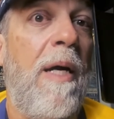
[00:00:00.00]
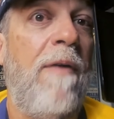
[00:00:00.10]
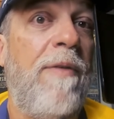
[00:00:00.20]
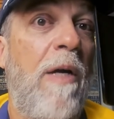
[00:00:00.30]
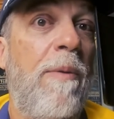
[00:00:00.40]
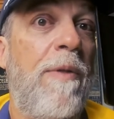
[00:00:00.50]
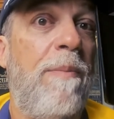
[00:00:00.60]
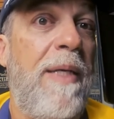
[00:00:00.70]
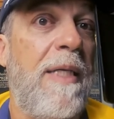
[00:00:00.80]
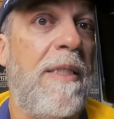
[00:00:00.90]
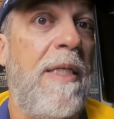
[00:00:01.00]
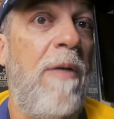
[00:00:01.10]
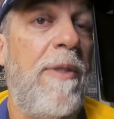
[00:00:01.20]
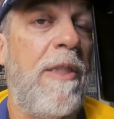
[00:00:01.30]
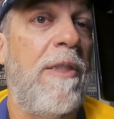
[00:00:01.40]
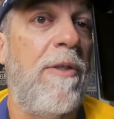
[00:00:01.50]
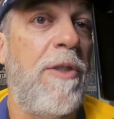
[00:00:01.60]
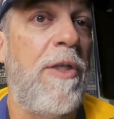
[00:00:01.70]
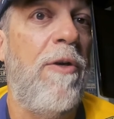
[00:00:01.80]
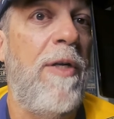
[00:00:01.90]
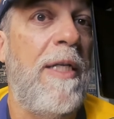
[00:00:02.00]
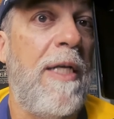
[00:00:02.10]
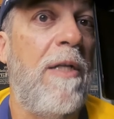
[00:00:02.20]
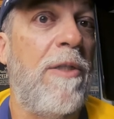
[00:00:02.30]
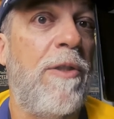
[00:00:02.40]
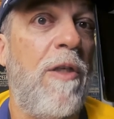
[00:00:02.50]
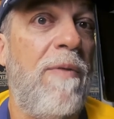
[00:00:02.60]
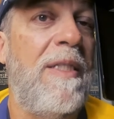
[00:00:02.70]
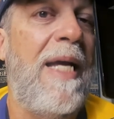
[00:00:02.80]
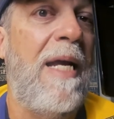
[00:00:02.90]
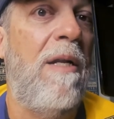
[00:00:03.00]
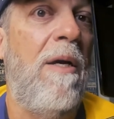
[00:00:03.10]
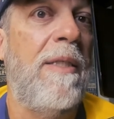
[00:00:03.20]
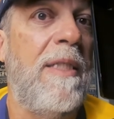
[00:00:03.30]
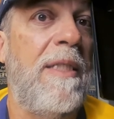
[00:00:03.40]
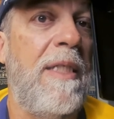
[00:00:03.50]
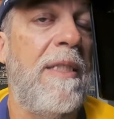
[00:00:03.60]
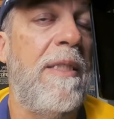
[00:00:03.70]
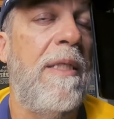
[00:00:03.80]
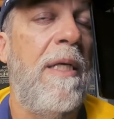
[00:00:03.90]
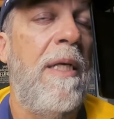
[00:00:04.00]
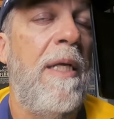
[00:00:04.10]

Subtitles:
I've dealt with the PST, which is their security intelligence service, the analog to CSIS,